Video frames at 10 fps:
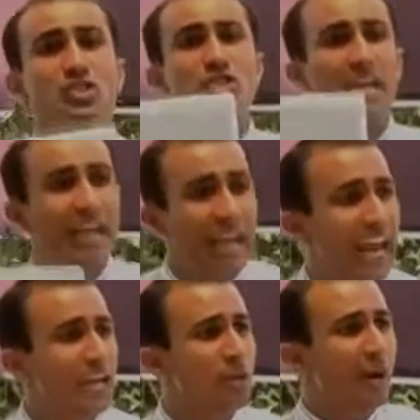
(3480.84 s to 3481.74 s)
was
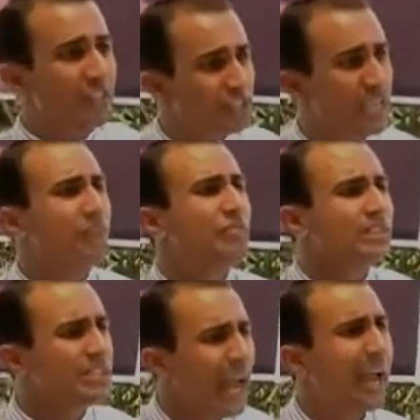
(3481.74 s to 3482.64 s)
delayed by
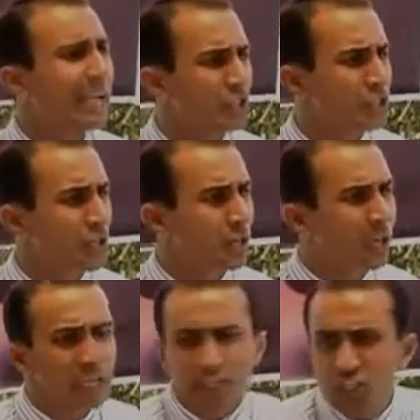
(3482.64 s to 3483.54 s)
7 days.
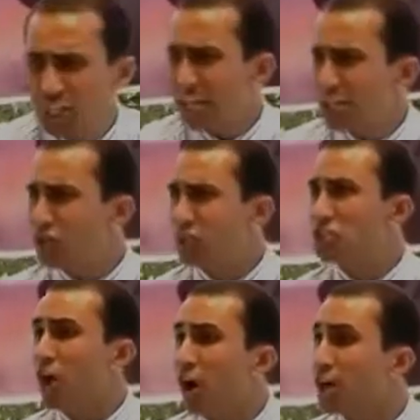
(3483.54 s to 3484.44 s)
Sin
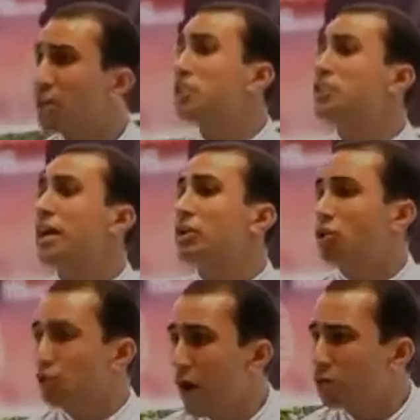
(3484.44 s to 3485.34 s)
retarded their
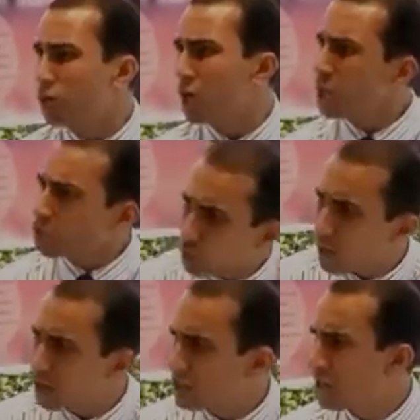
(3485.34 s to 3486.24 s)
growth
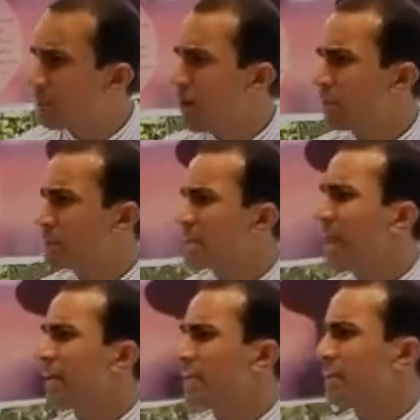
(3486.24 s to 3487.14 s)
towards the promised
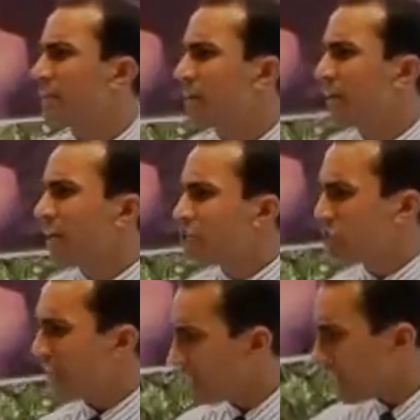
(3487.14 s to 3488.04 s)
land.
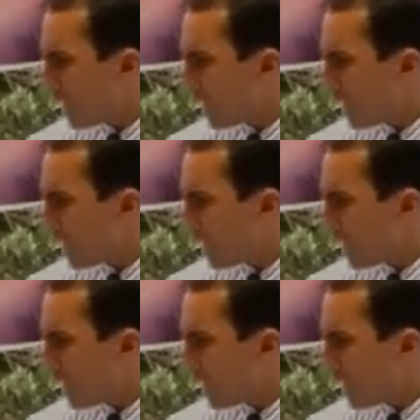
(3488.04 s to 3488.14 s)
Sin